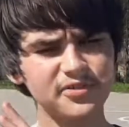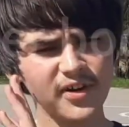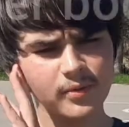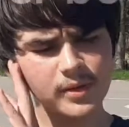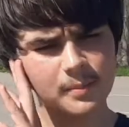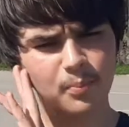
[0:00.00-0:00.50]

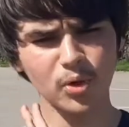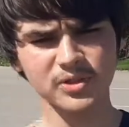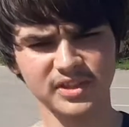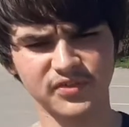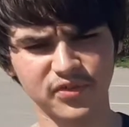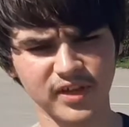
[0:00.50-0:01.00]
very
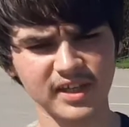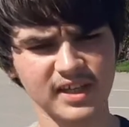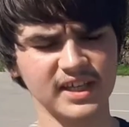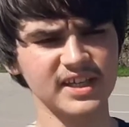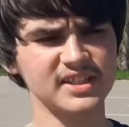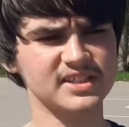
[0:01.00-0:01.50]
important thing
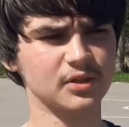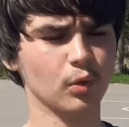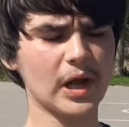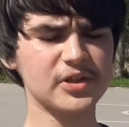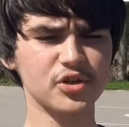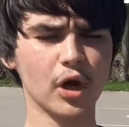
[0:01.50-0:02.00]
is
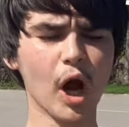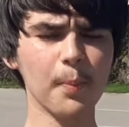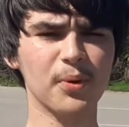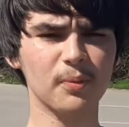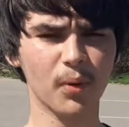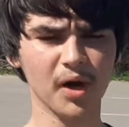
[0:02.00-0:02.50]
what your
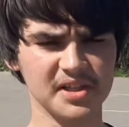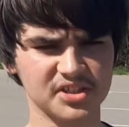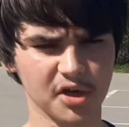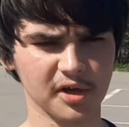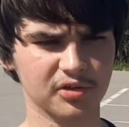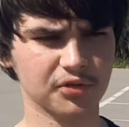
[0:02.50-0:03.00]
upper body is
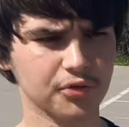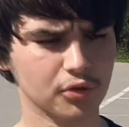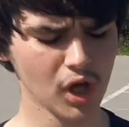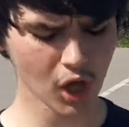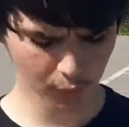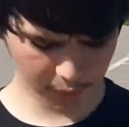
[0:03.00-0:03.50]
going to do.
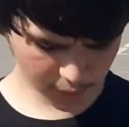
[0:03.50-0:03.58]
We